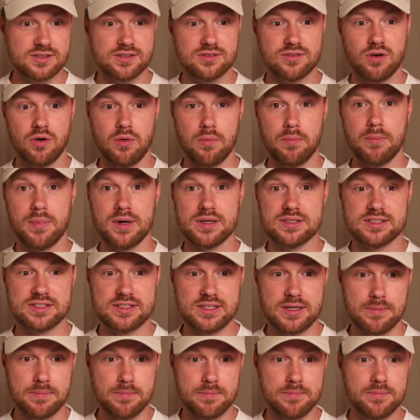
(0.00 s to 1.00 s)
on my
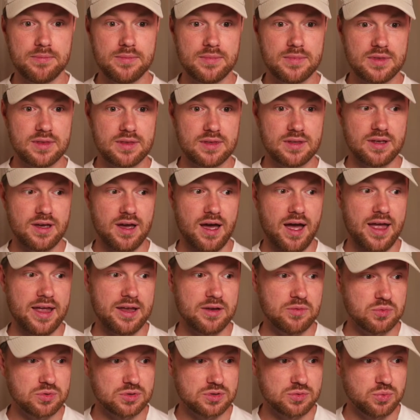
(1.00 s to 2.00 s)
sim. It
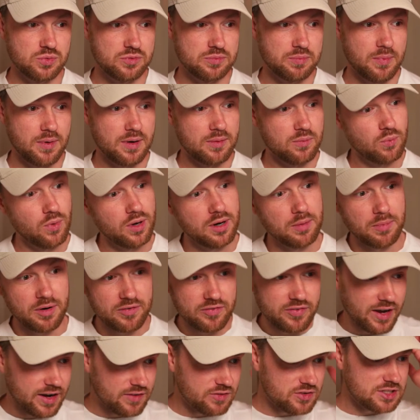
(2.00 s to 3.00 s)
was one of my
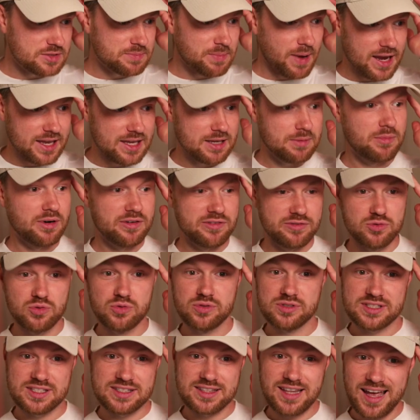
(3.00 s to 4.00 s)
favourites back in my
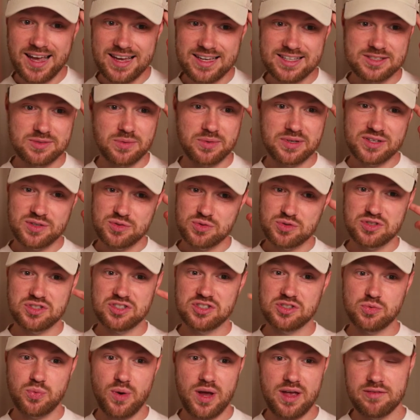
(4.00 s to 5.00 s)
Forza days when I used to
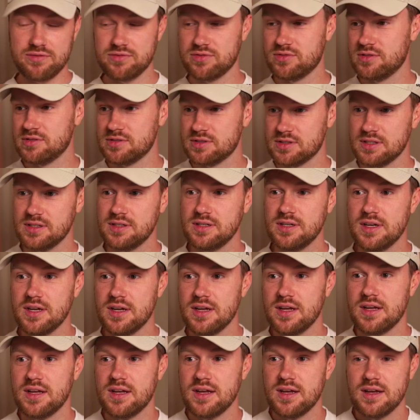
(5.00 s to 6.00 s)
sweat Forza.
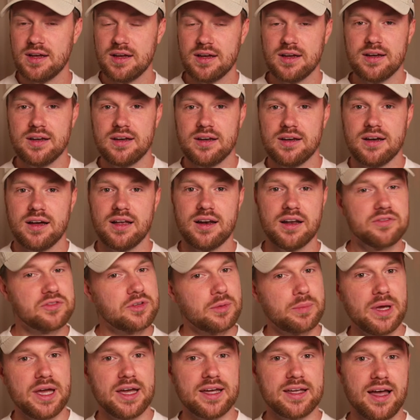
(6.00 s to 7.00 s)
I loved a
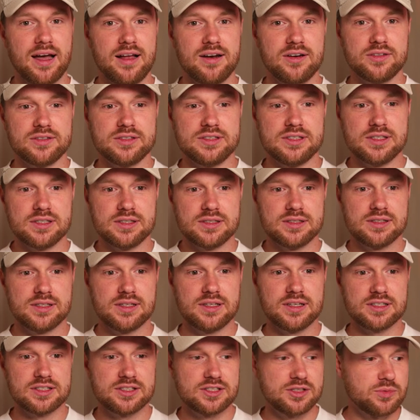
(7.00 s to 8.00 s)
bit of Catalonia, and
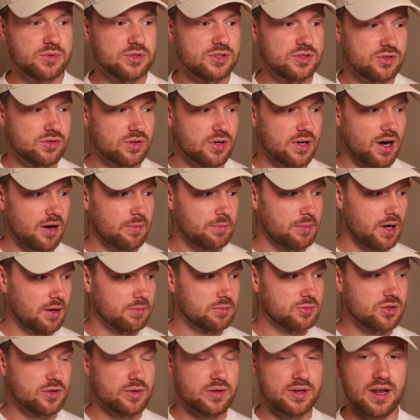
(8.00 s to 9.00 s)
I still enjoy it. I'm
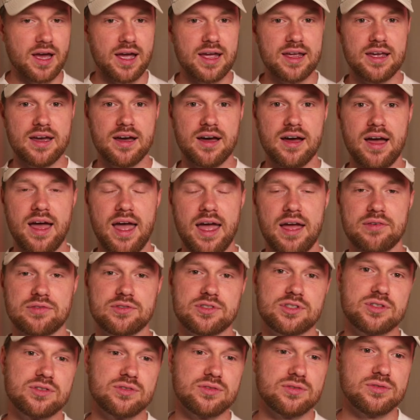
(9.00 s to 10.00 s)
doing a
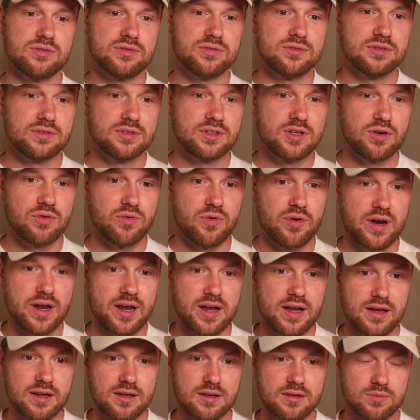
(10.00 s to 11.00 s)
F2
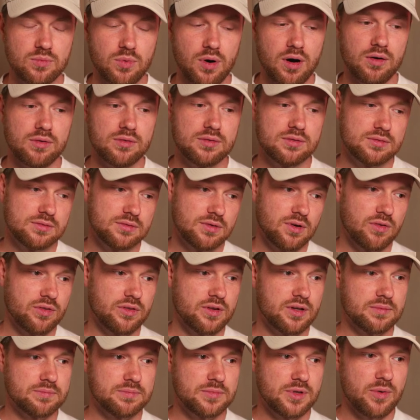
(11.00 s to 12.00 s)
career. Well, on
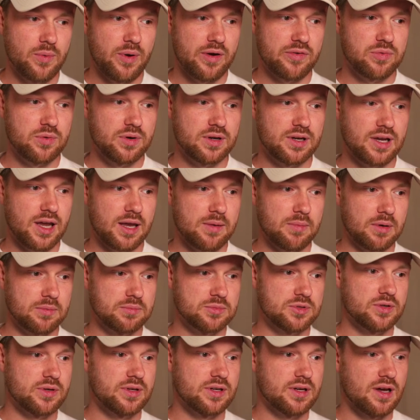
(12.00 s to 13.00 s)
the new F1 game, I'm
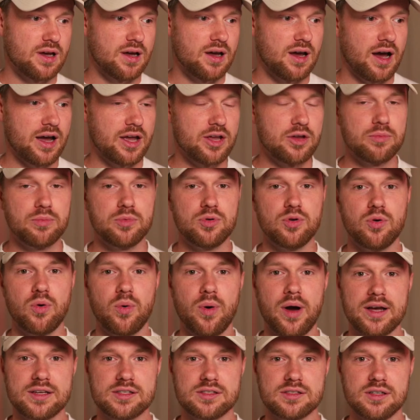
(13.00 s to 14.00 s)
doing a Ayumu
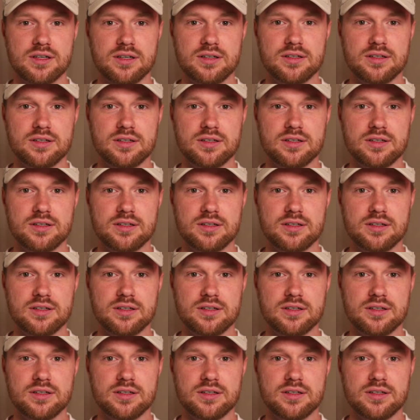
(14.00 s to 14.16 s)
Iwasa